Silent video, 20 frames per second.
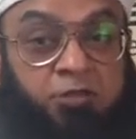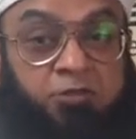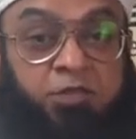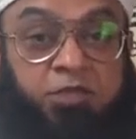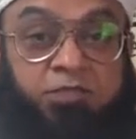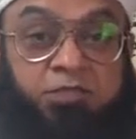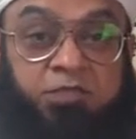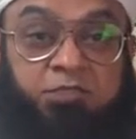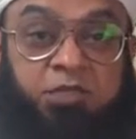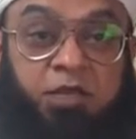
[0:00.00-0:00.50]

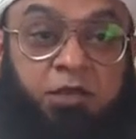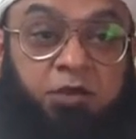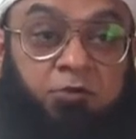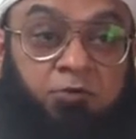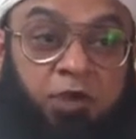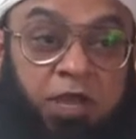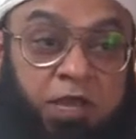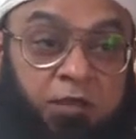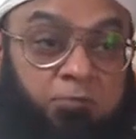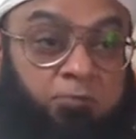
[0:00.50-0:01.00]
This is a
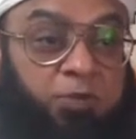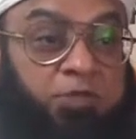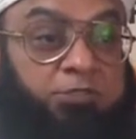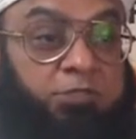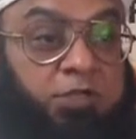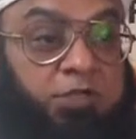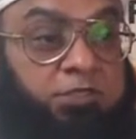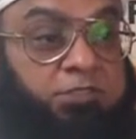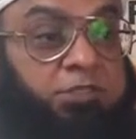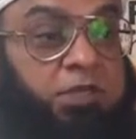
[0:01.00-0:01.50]
great
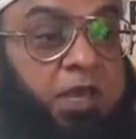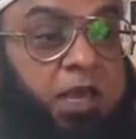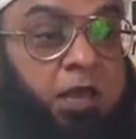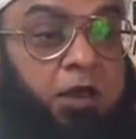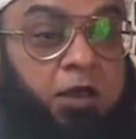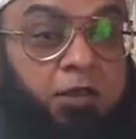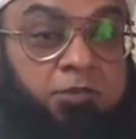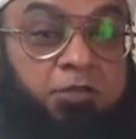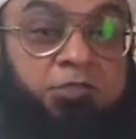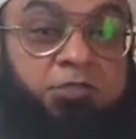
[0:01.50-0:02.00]
majlis.
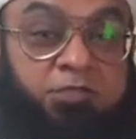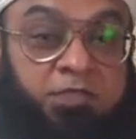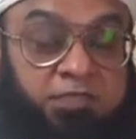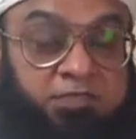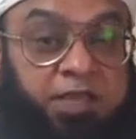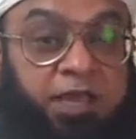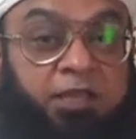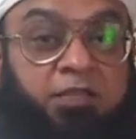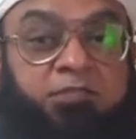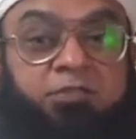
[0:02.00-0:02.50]
Uh, this is the
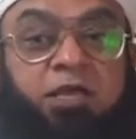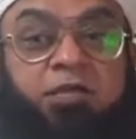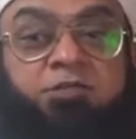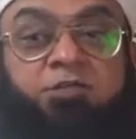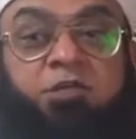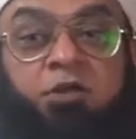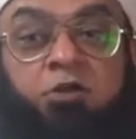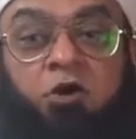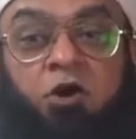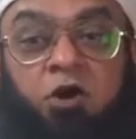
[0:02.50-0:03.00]
second
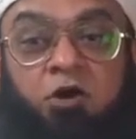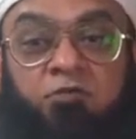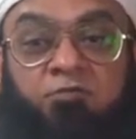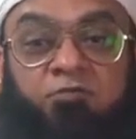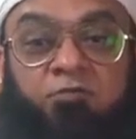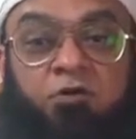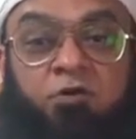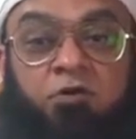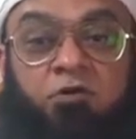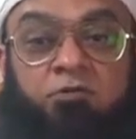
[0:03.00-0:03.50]
session
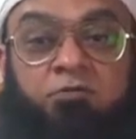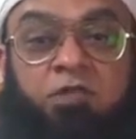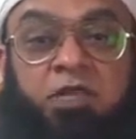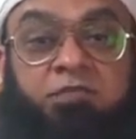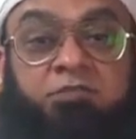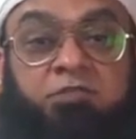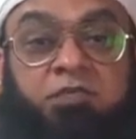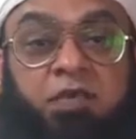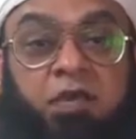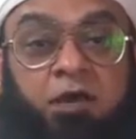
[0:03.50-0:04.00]
of uh,
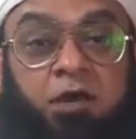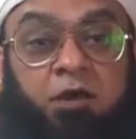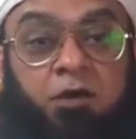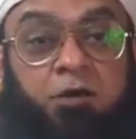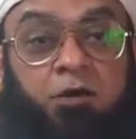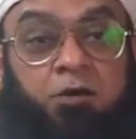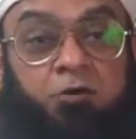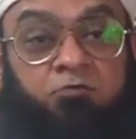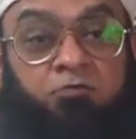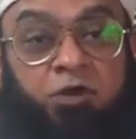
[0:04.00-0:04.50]

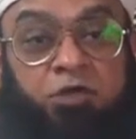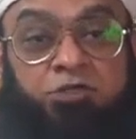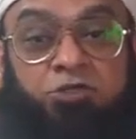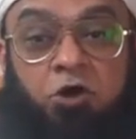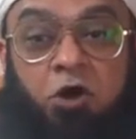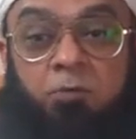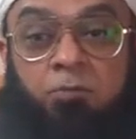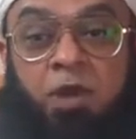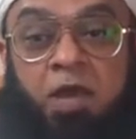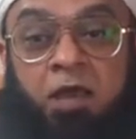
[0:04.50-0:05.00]
Tazkiyah uh,
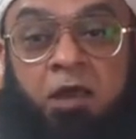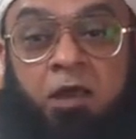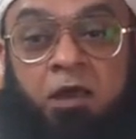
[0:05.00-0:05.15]
workshop.